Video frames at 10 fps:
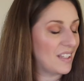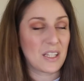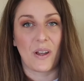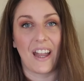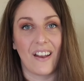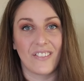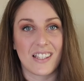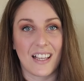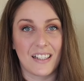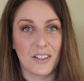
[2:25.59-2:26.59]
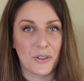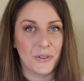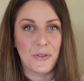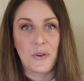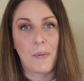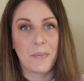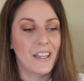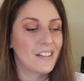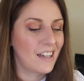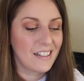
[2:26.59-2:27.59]
That's why I have decided to drop
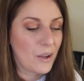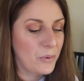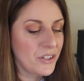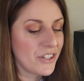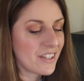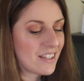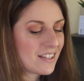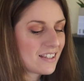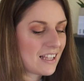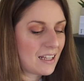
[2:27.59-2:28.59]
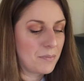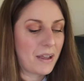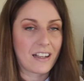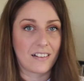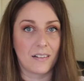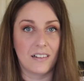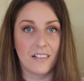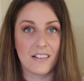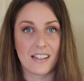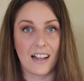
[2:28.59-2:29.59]
it, and I will just send back
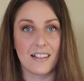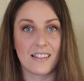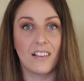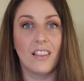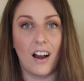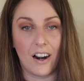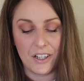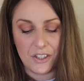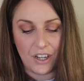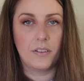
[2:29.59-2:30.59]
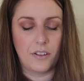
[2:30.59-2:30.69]
the size large.